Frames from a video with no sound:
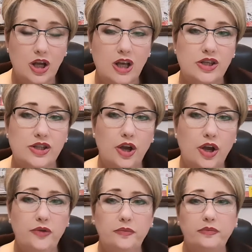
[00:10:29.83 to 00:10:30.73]

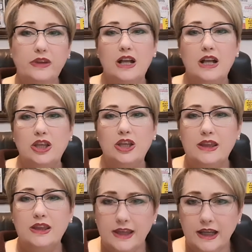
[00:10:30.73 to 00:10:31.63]
So
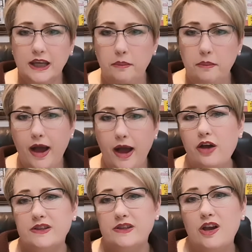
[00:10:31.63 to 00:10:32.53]
think
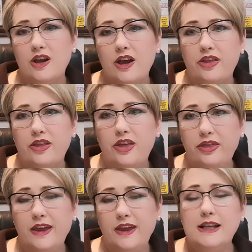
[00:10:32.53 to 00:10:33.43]
about the
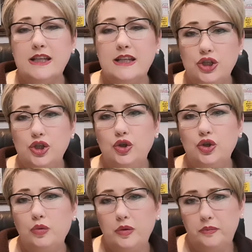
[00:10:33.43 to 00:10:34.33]
things that you
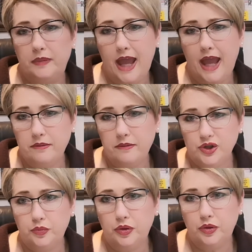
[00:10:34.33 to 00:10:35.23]
would be able
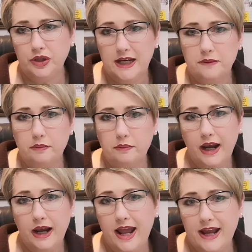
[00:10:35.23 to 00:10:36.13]
to put in
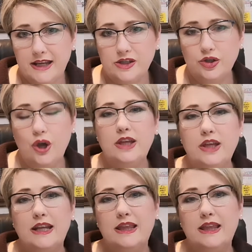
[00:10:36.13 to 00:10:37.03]
place so
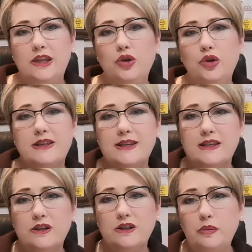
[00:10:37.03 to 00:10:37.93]
that you would
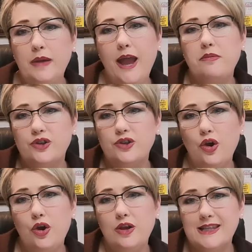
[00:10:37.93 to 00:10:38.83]
still be able to
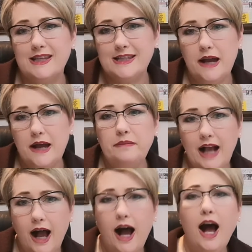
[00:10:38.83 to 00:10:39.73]
earn some
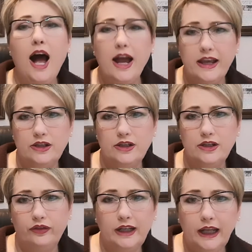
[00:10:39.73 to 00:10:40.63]
kind
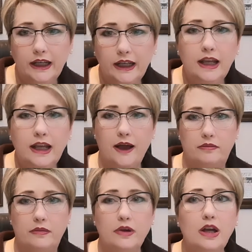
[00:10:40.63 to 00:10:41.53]
of an income